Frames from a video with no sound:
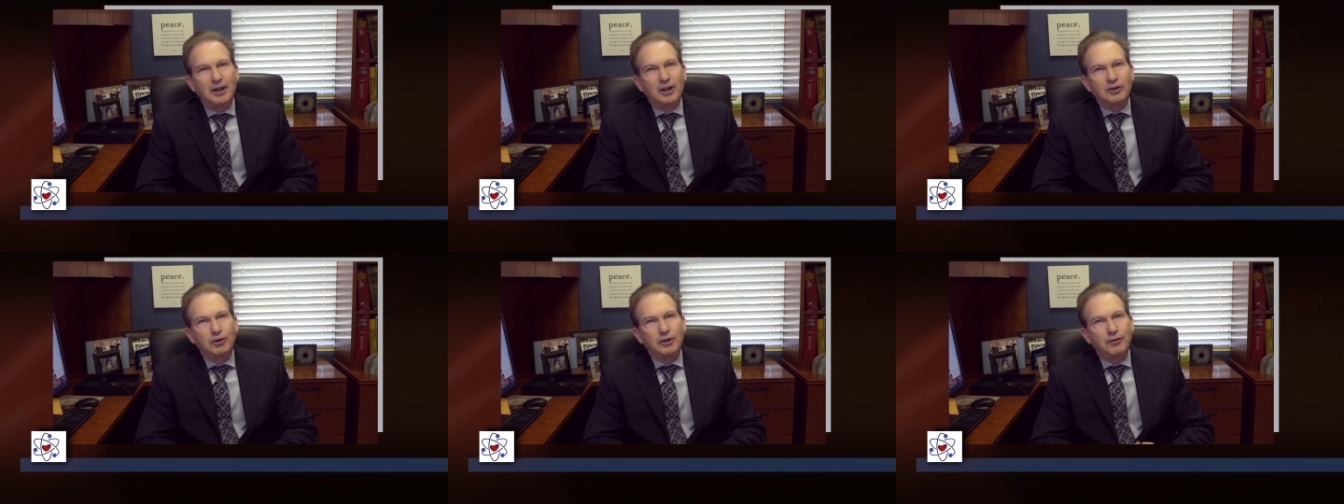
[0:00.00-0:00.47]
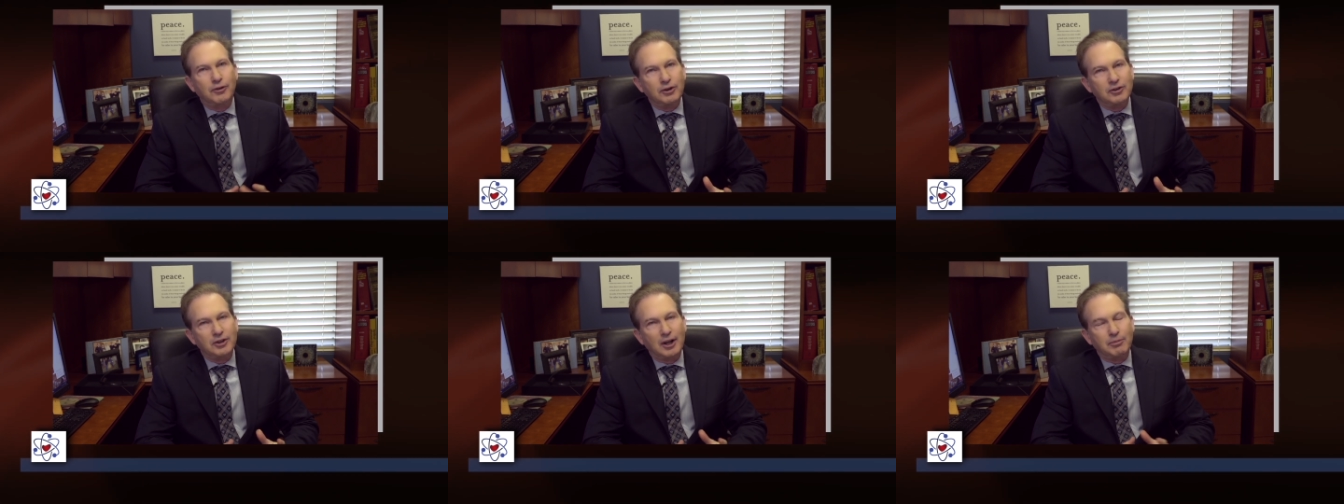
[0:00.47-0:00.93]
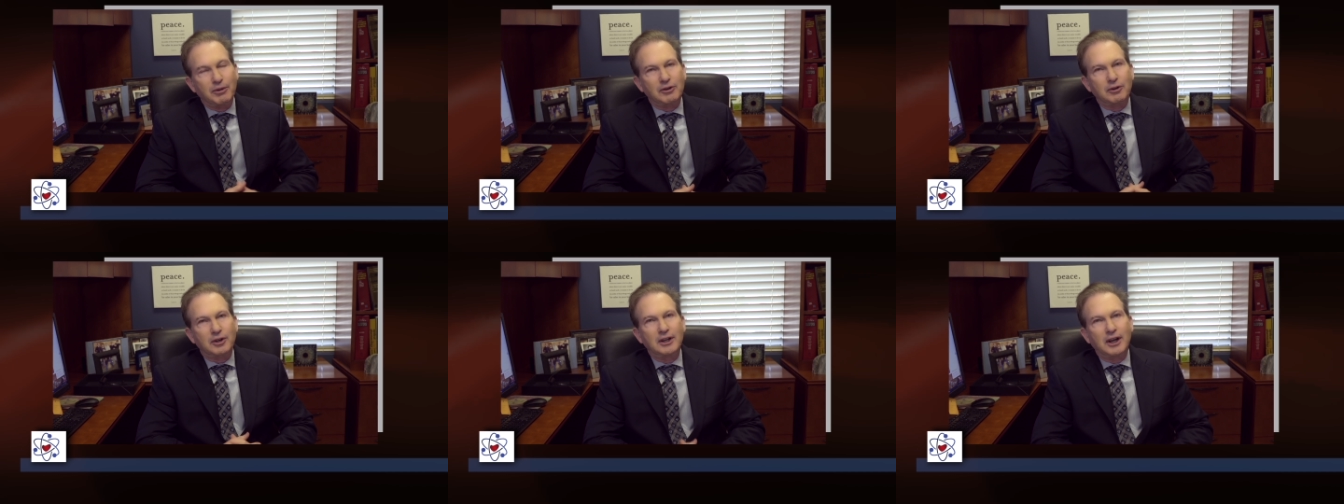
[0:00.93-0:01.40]
So the first step
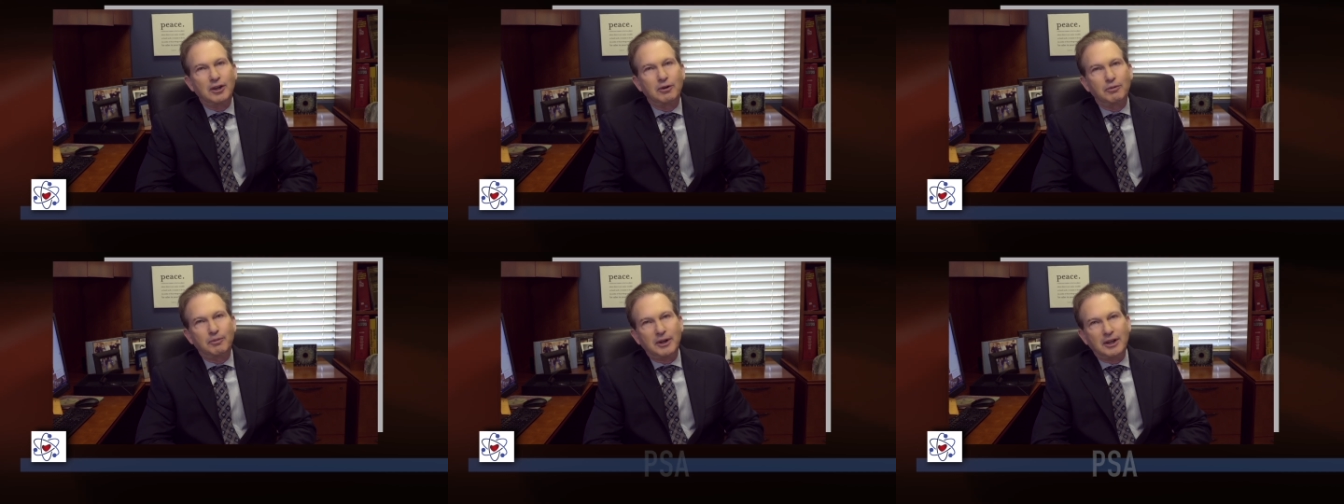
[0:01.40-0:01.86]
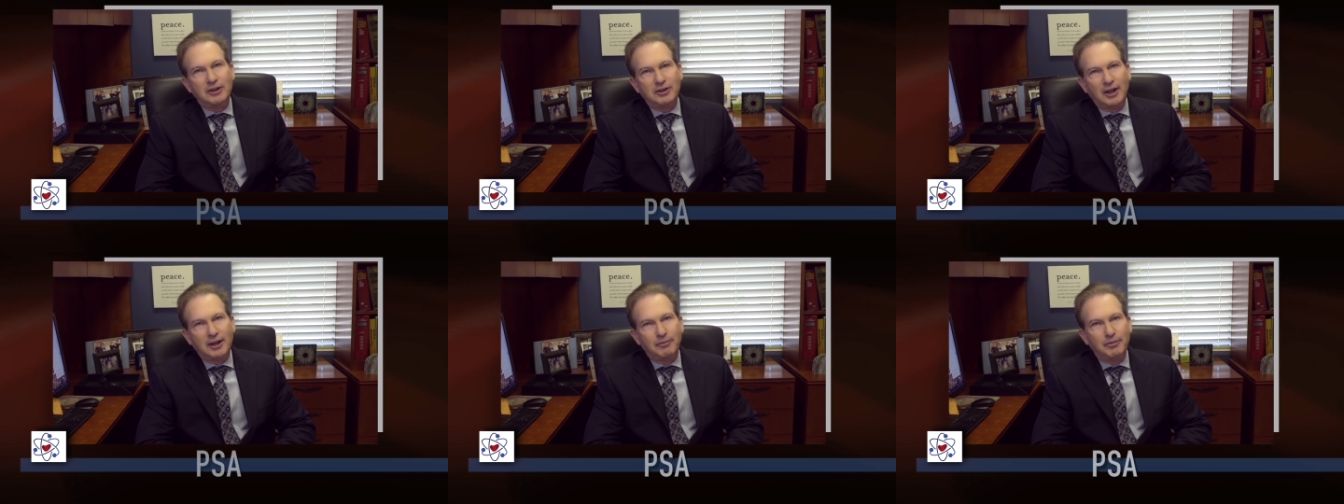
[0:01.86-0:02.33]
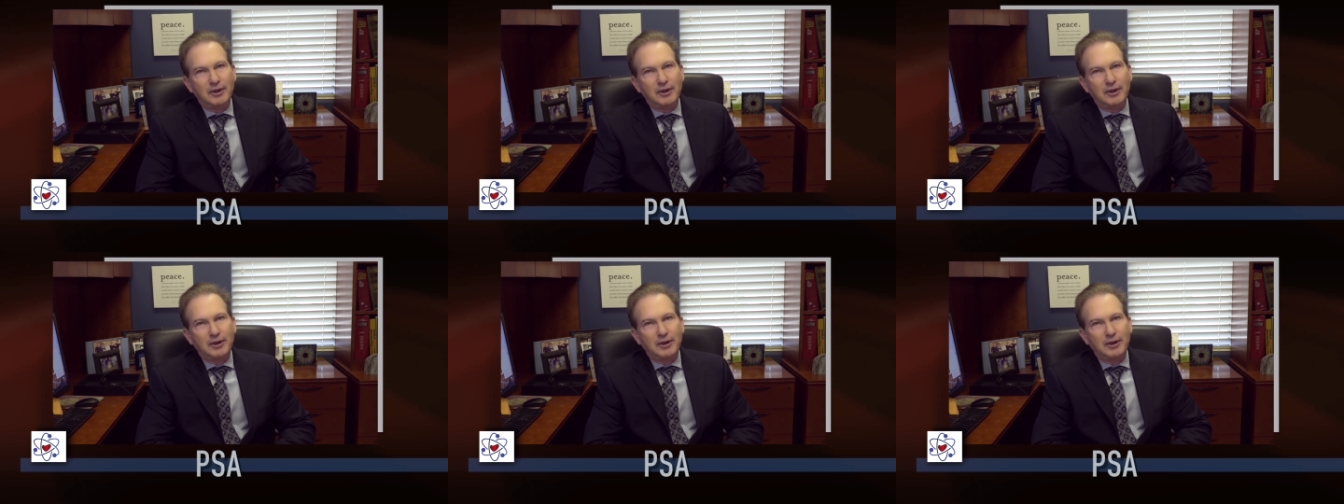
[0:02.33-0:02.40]
is looking at your PSA.